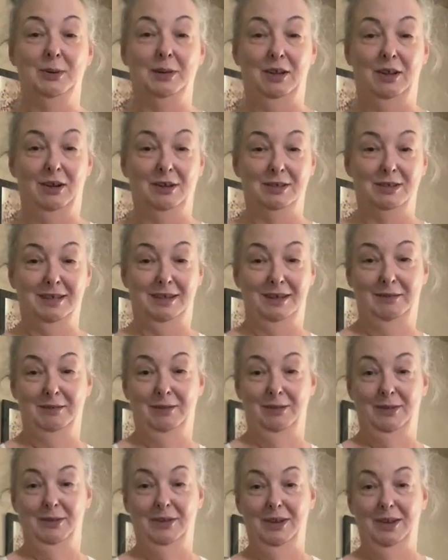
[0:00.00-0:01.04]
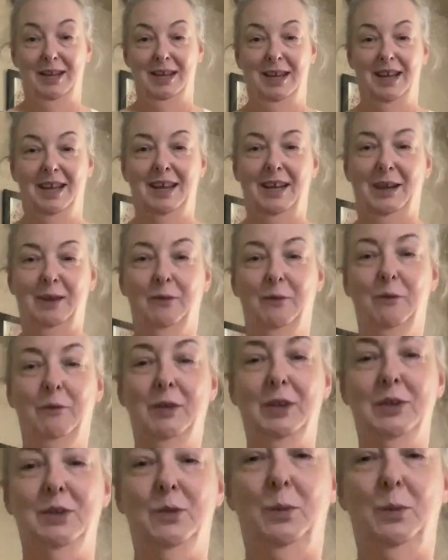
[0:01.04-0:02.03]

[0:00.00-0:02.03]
it long sleeve. It fits